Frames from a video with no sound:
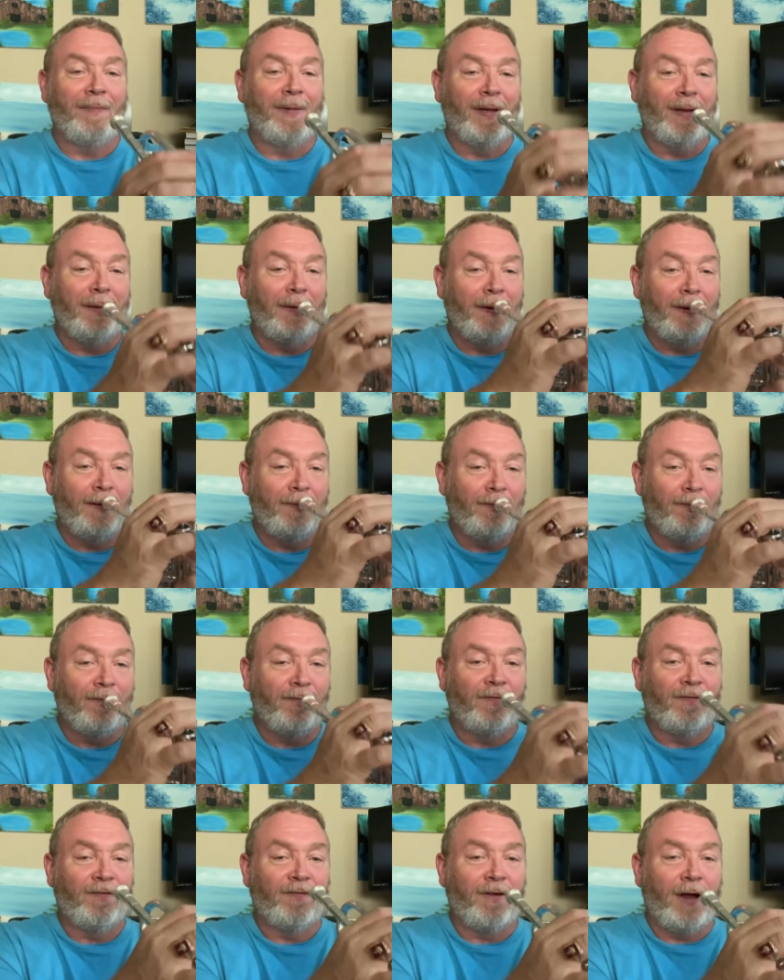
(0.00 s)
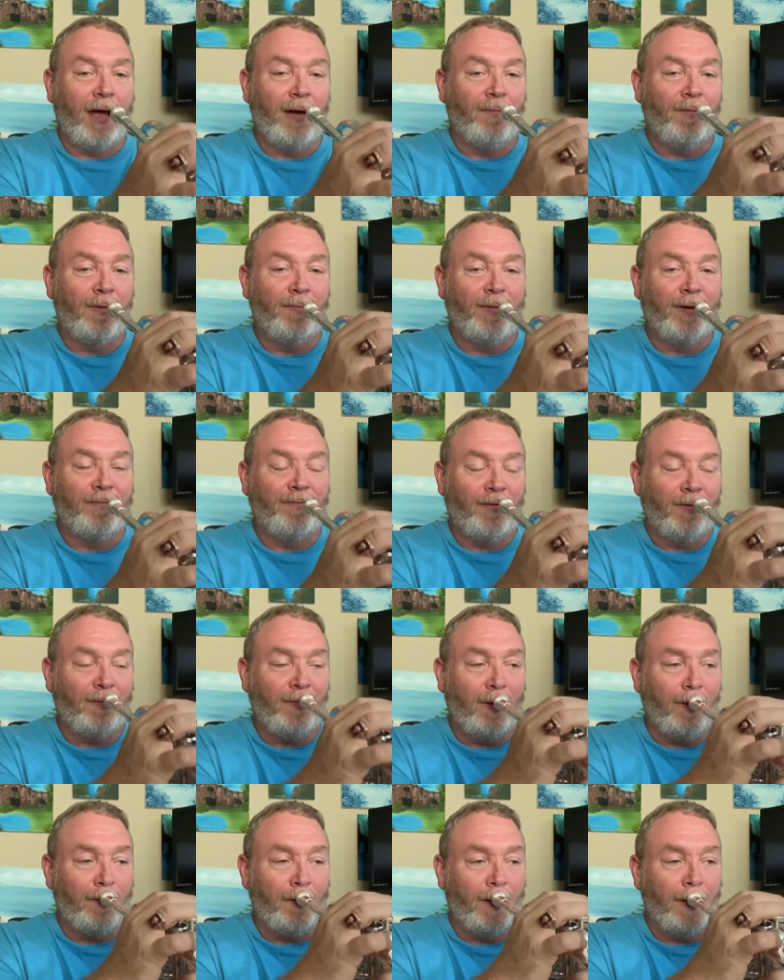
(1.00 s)
but ride with me for a
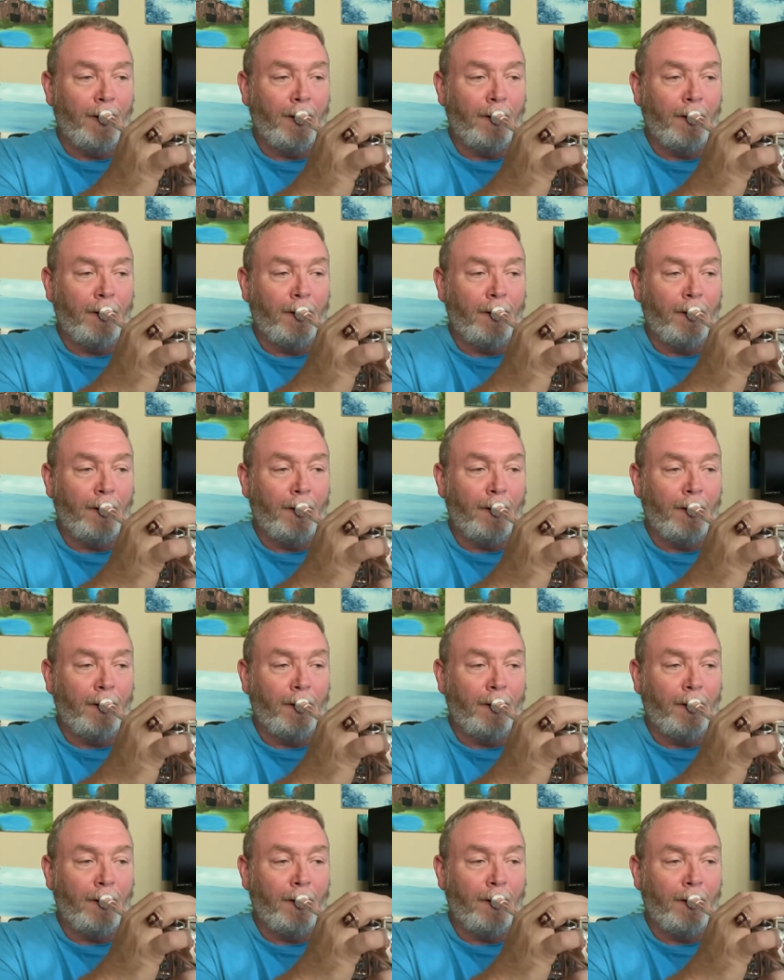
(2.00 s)
moment.